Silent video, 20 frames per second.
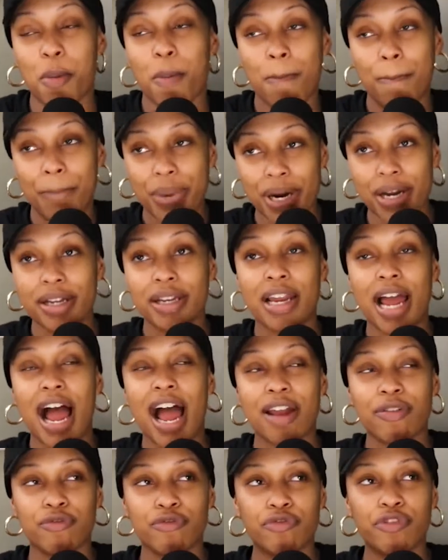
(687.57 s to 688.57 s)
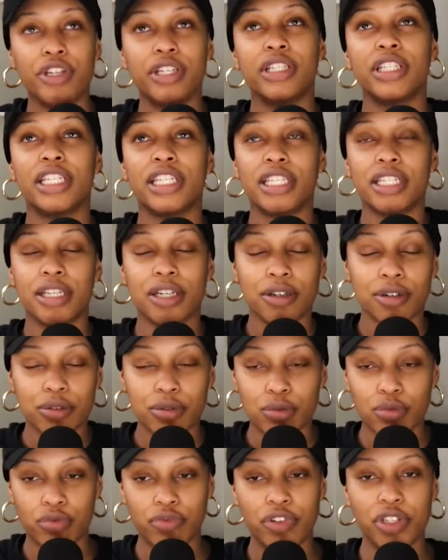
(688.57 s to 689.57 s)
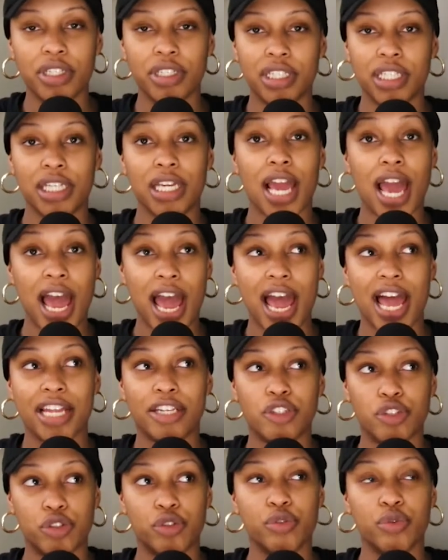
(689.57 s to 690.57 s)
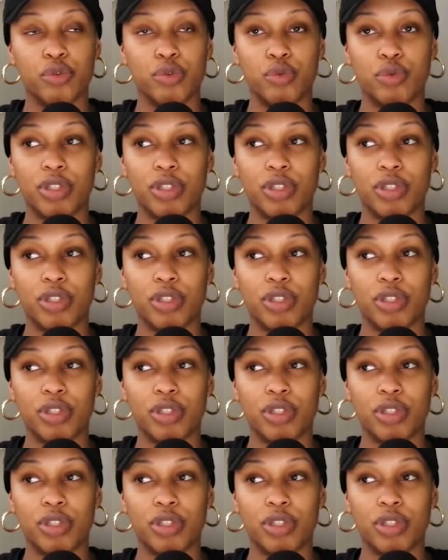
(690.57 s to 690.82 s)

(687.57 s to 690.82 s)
but I really, really had to